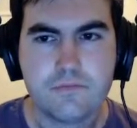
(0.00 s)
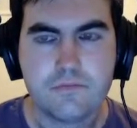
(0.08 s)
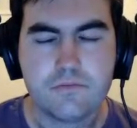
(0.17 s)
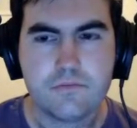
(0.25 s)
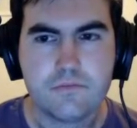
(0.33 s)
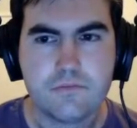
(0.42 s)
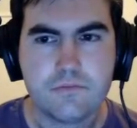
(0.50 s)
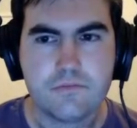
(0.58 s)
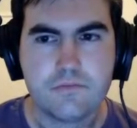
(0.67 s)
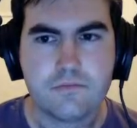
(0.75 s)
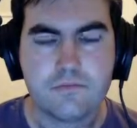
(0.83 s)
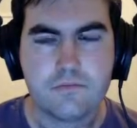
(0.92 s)

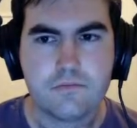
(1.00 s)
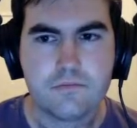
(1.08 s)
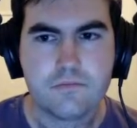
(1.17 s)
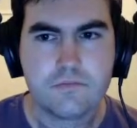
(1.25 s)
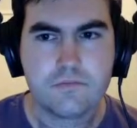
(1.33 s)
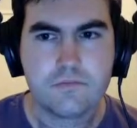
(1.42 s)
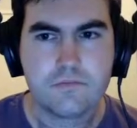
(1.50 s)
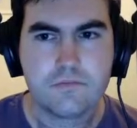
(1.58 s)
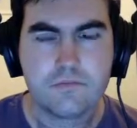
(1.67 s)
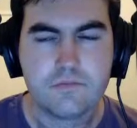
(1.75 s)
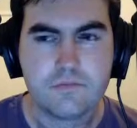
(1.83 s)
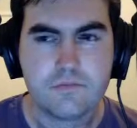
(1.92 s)

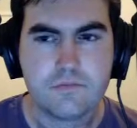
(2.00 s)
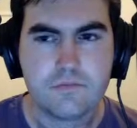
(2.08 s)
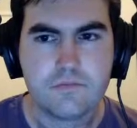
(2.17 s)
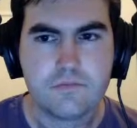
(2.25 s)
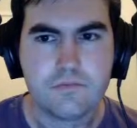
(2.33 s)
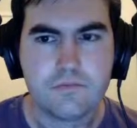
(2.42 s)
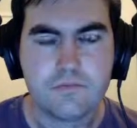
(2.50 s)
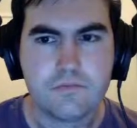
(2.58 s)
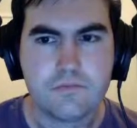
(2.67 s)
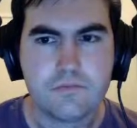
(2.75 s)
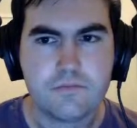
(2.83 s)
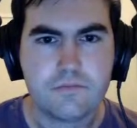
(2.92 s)

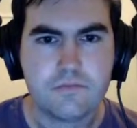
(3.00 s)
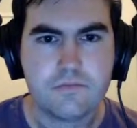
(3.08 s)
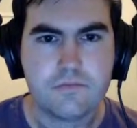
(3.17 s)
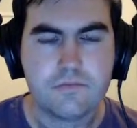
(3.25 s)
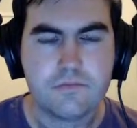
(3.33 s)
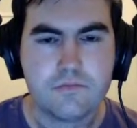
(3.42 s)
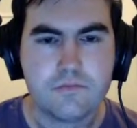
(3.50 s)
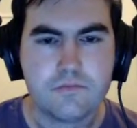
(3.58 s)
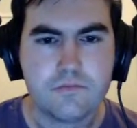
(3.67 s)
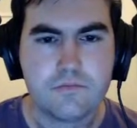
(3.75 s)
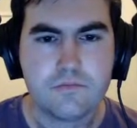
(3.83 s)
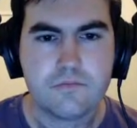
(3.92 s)

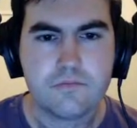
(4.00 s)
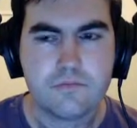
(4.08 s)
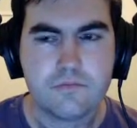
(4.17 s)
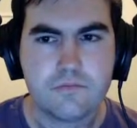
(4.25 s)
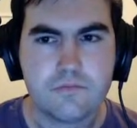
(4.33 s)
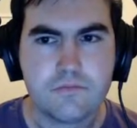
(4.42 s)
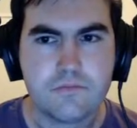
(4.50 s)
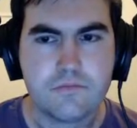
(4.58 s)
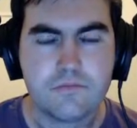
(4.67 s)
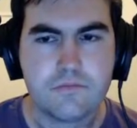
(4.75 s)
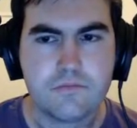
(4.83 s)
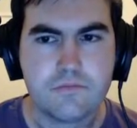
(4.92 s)

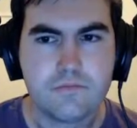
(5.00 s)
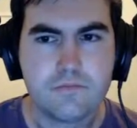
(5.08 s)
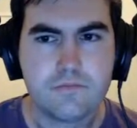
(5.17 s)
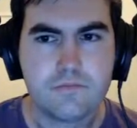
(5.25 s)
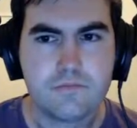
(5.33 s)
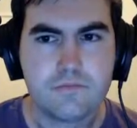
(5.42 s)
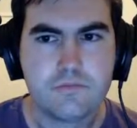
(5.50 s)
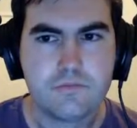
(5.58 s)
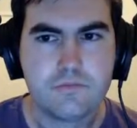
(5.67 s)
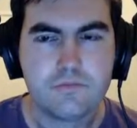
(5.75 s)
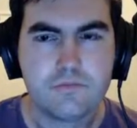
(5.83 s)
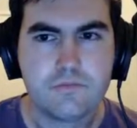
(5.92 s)

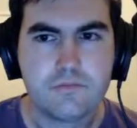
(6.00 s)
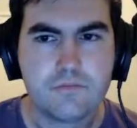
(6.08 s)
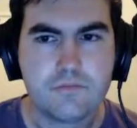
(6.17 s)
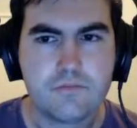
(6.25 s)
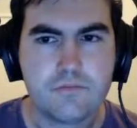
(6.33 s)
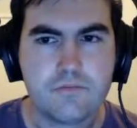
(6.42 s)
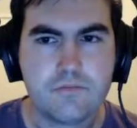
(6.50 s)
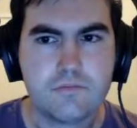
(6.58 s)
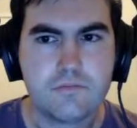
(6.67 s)
No words are spoken by the person on screen.